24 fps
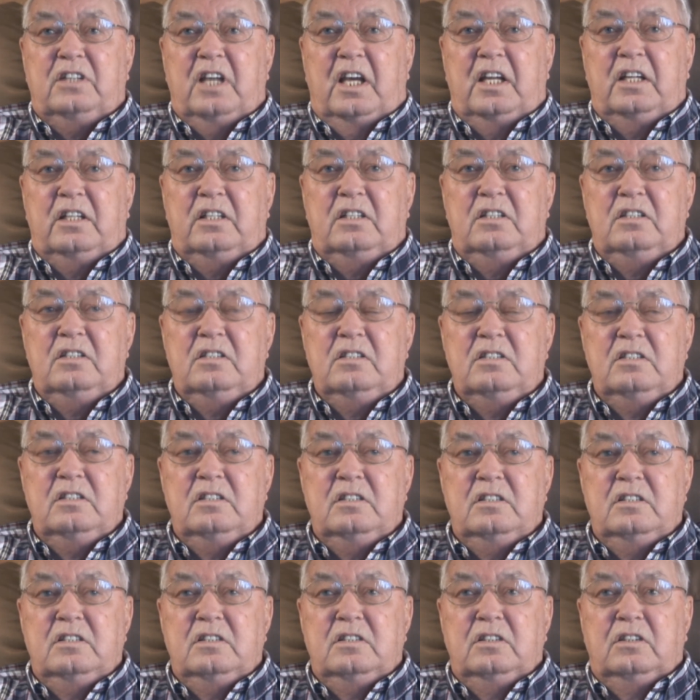had
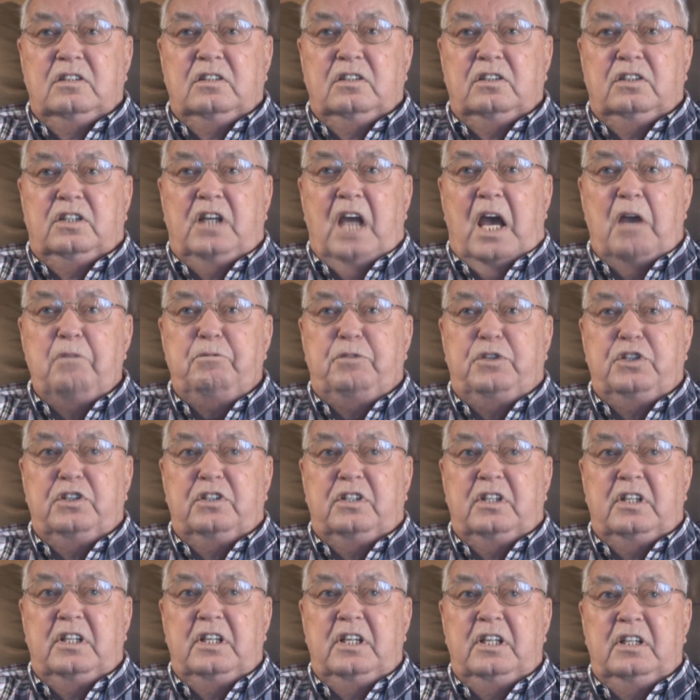
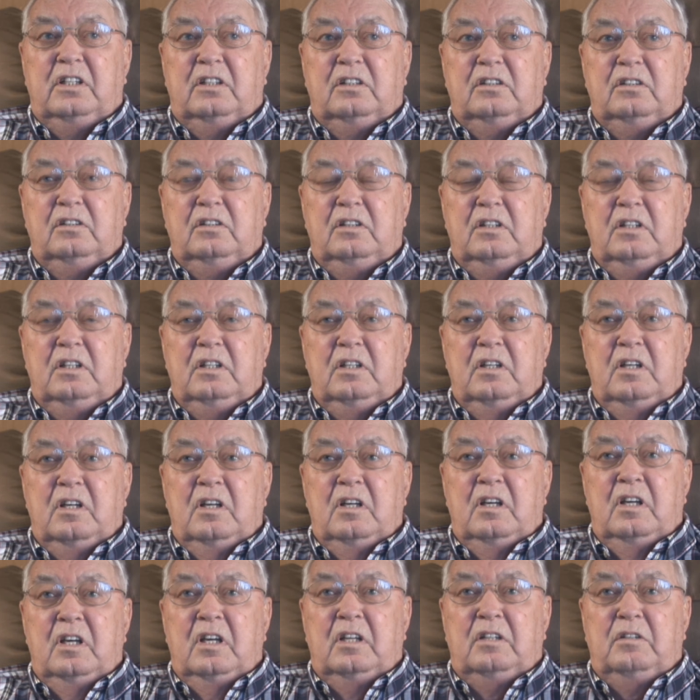captured the hill
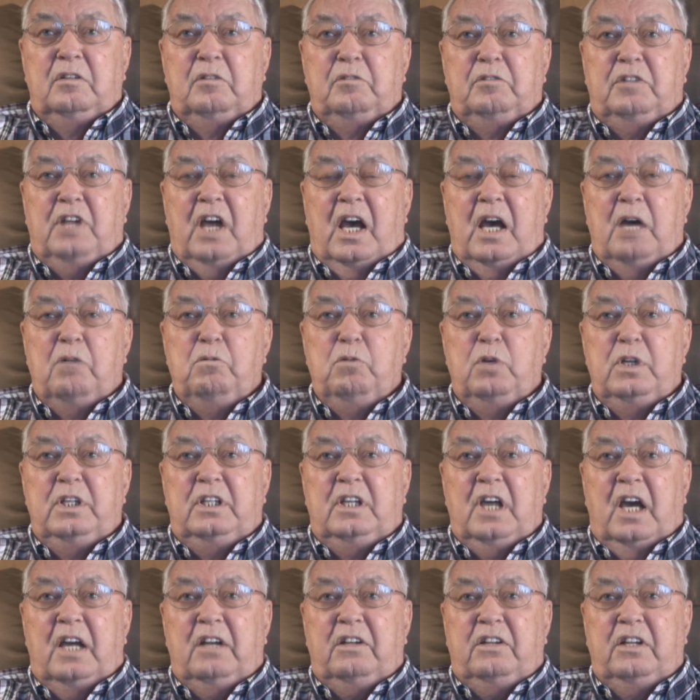at the time we
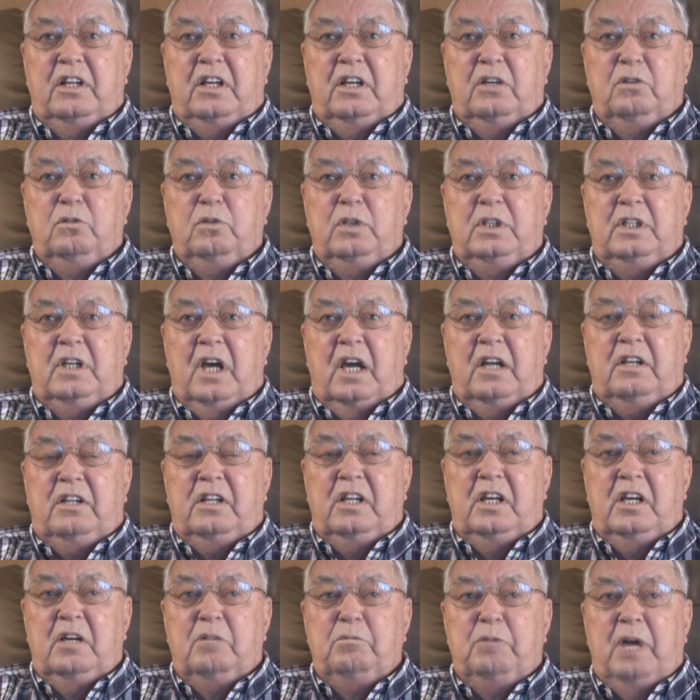got there. We got
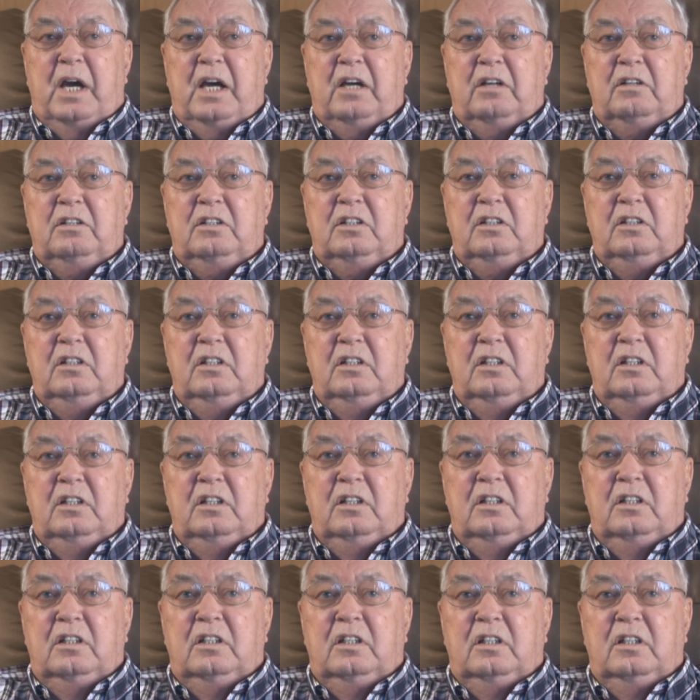there about
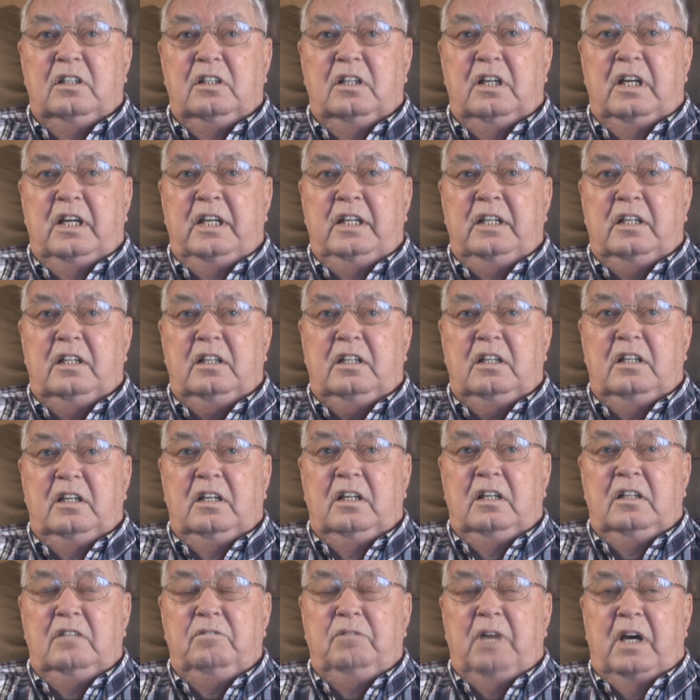
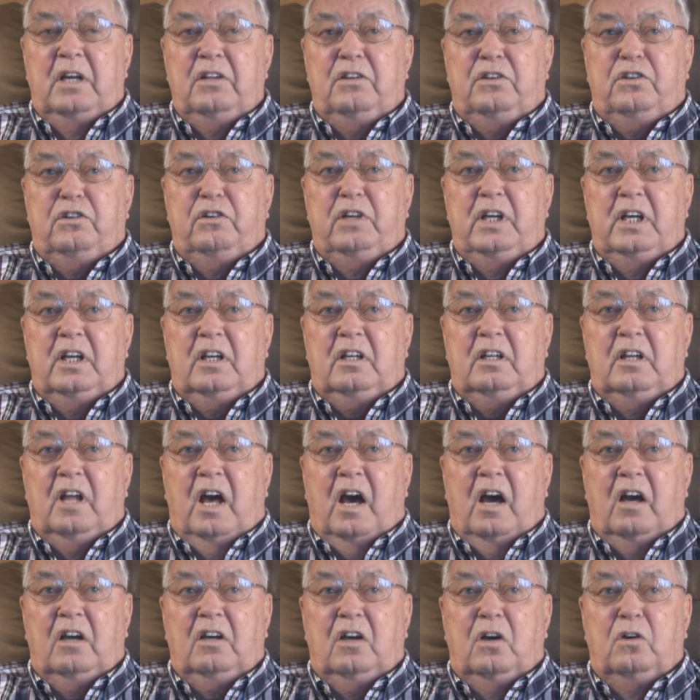3
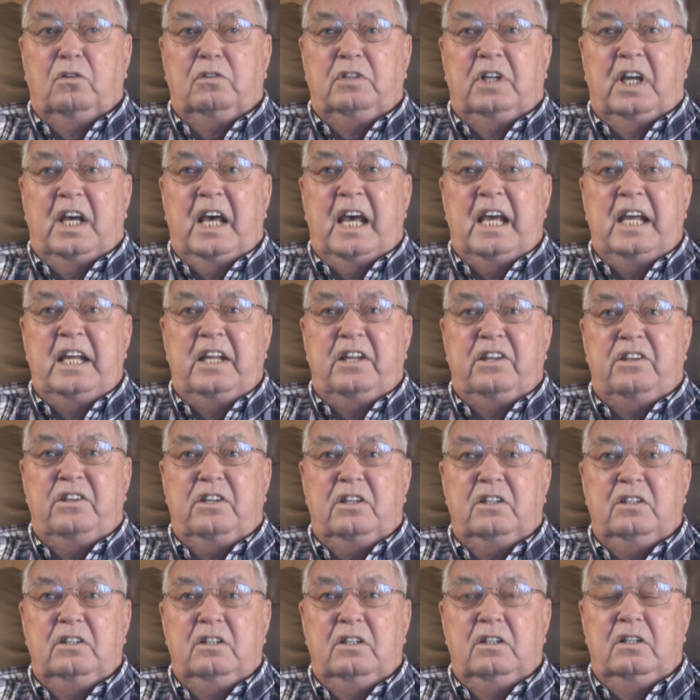o'clock on the
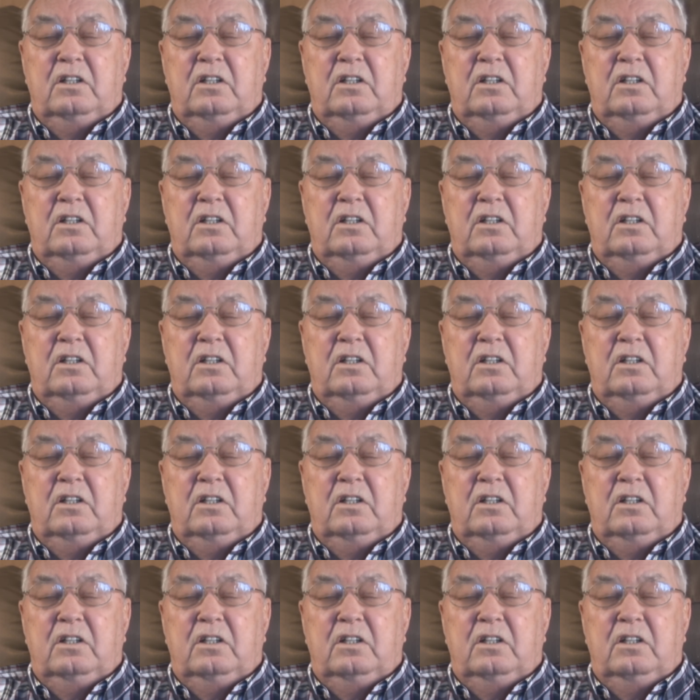8th,